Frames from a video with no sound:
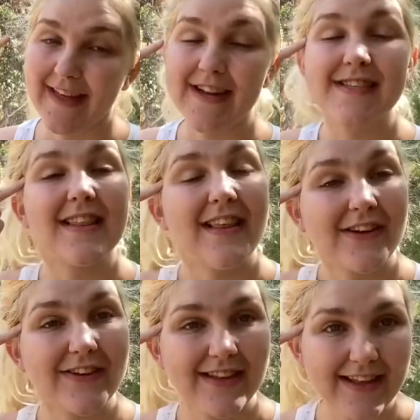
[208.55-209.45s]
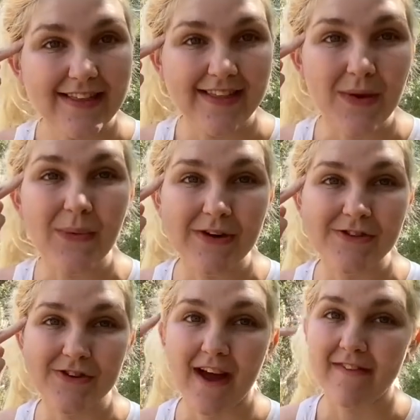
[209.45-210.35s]
That is literally the
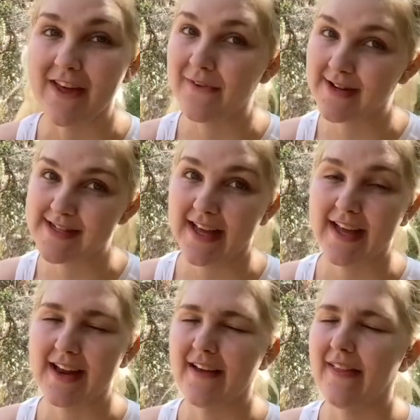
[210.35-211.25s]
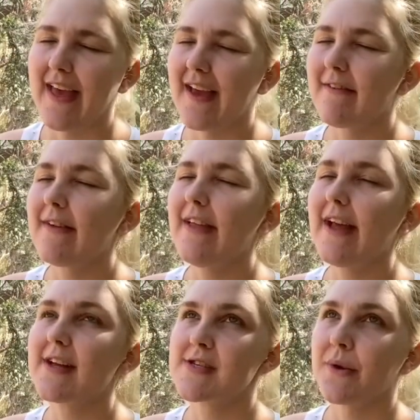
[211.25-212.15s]
worst drive that you can take in LA, I feel
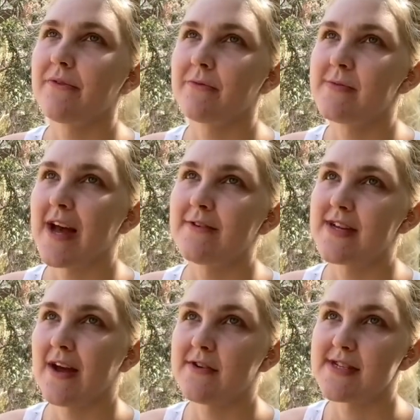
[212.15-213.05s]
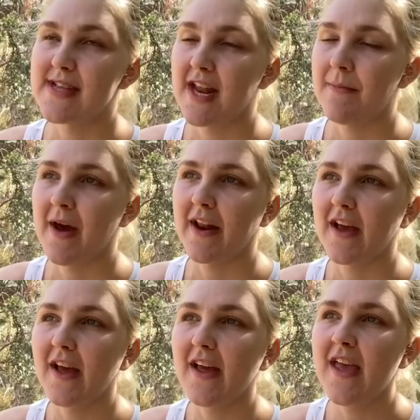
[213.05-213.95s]
like, is going from downtown to Santa Monica.